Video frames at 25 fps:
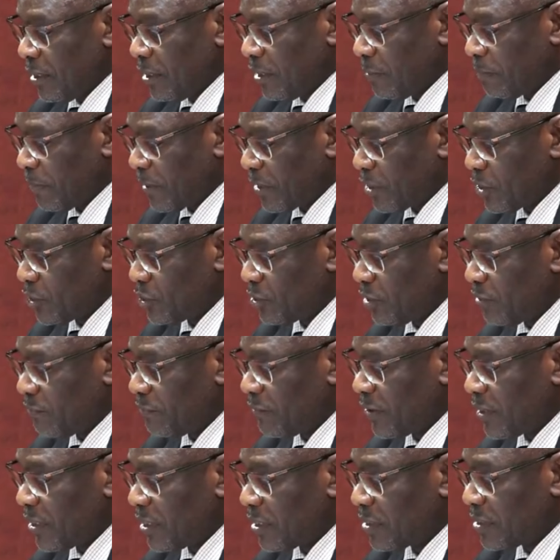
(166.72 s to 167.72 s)
The petition
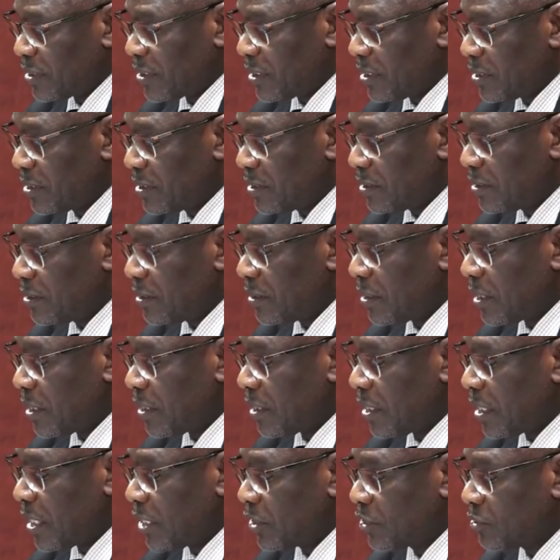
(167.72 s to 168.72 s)
further states
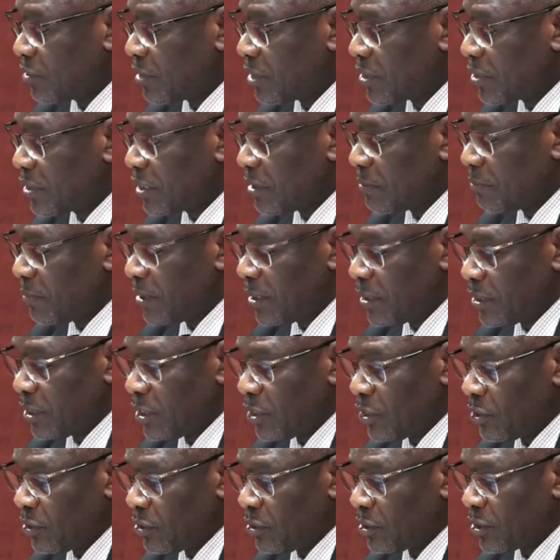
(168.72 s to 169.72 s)
that the National Assembly
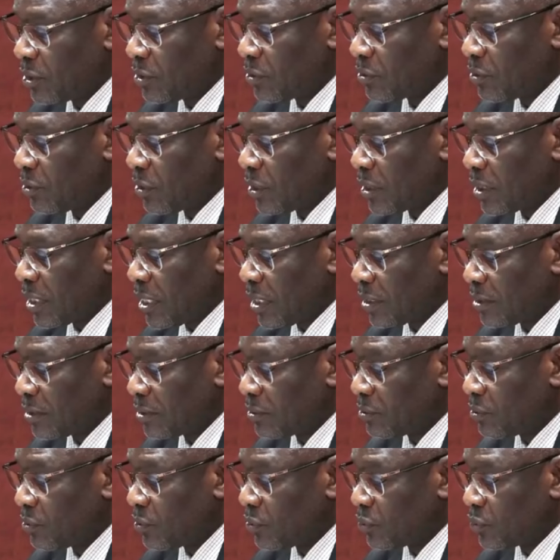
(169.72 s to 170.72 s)
did not
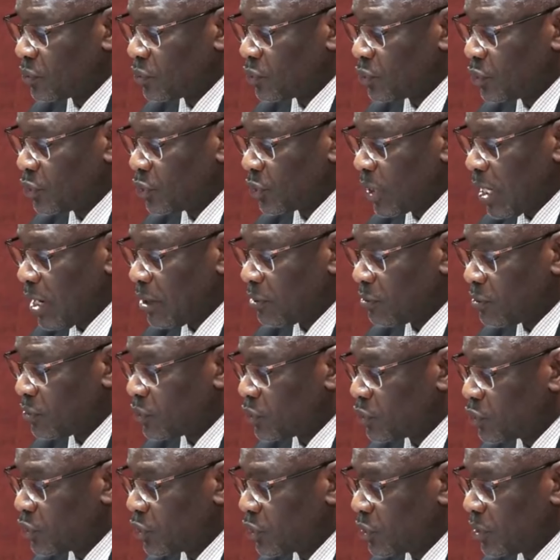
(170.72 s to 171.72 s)
conduct a
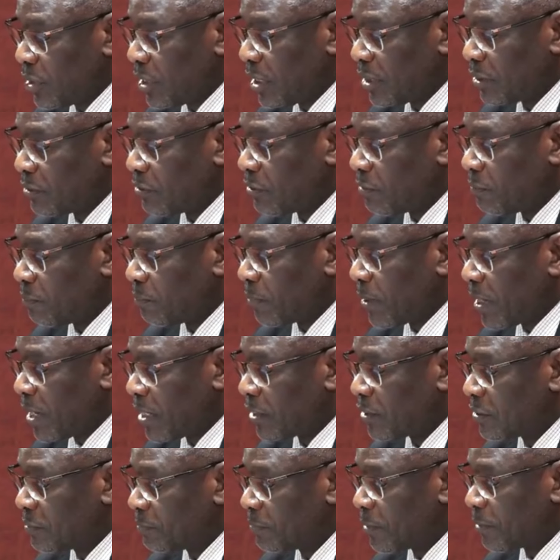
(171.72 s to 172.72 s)
constitutionally
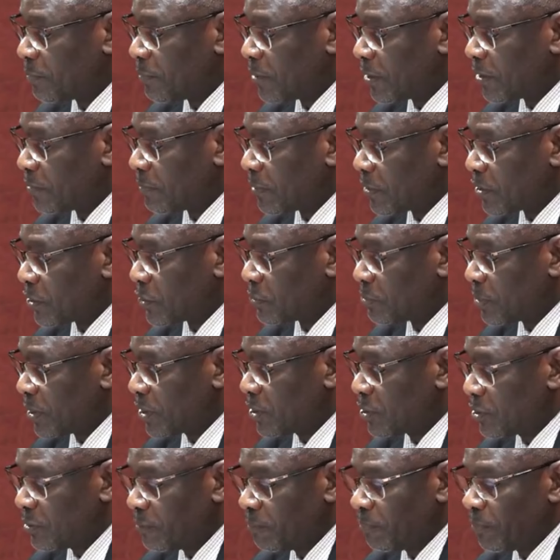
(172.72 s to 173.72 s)
compliant public
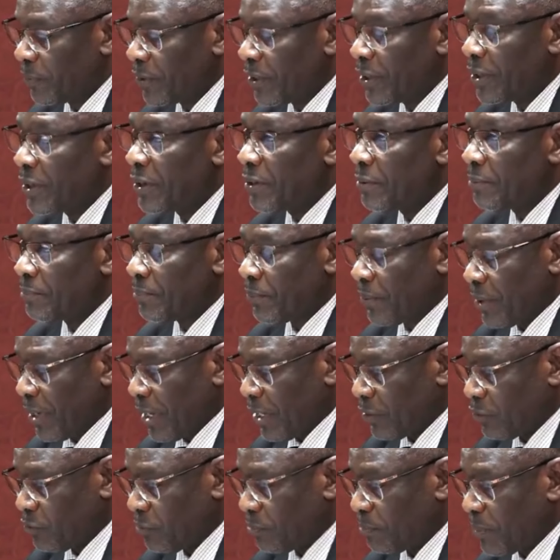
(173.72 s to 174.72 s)
participation
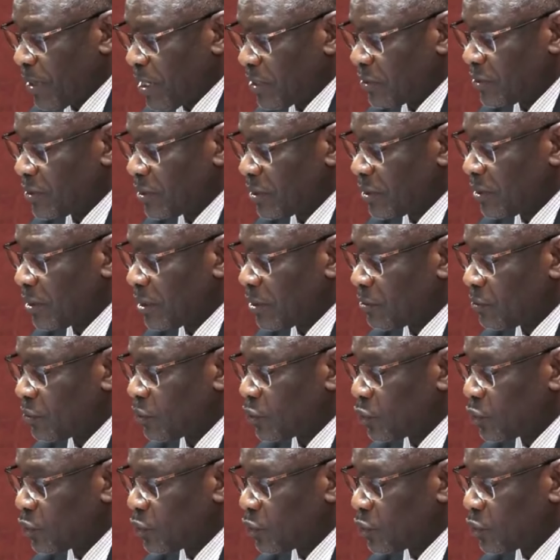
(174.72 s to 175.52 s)
prior to passing the